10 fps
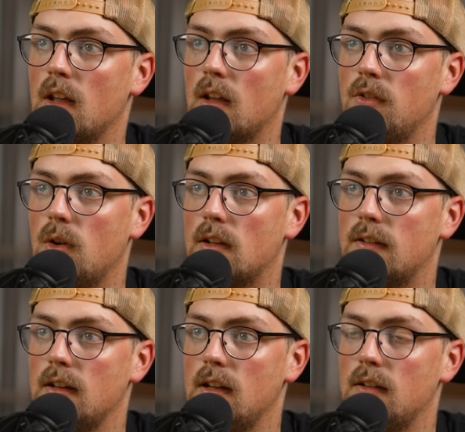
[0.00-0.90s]
because you can
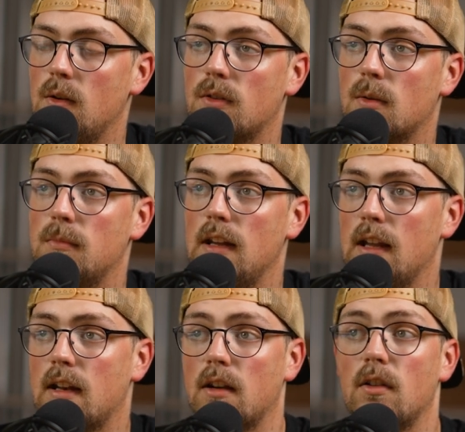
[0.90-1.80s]
see he used some T
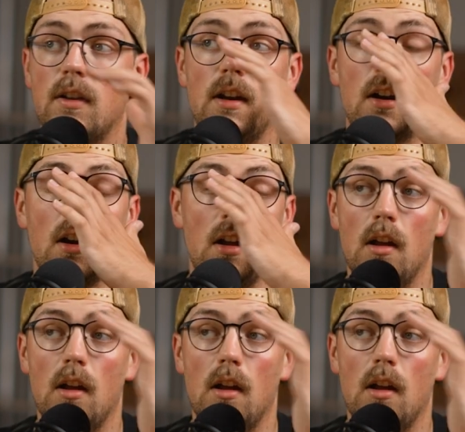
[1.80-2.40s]
connectors here